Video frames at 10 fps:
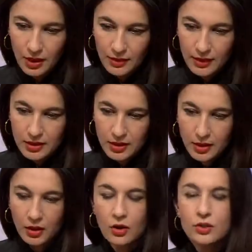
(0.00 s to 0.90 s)
That's
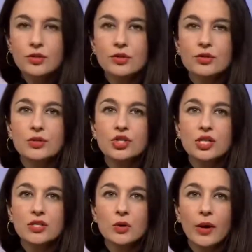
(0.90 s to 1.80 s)
Aung San Suu
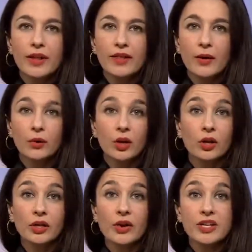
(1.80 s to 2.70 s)
Kyi's lawyer there. Well,
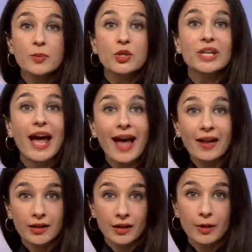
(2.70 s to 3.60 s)
earlier I spoke to
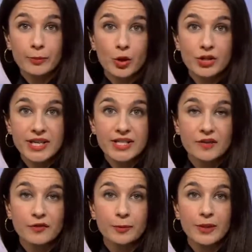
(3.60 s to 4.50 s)
Hannah, a
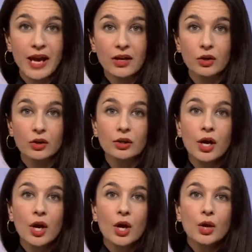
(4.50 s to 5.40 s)
protester from Yangon,
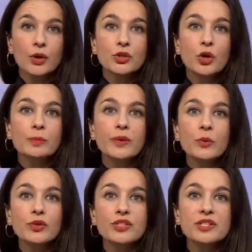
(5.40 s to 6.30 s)
who told me
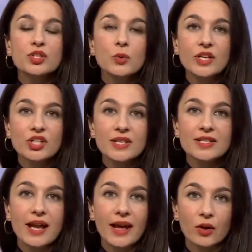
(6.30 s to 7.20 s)
what the situation
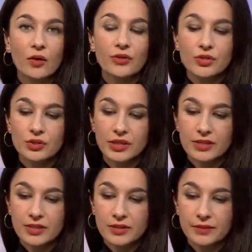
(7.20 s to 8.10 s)
is like on the
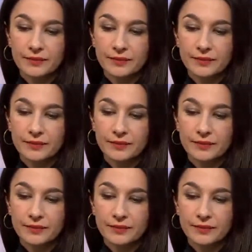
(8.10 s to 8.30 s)
streets.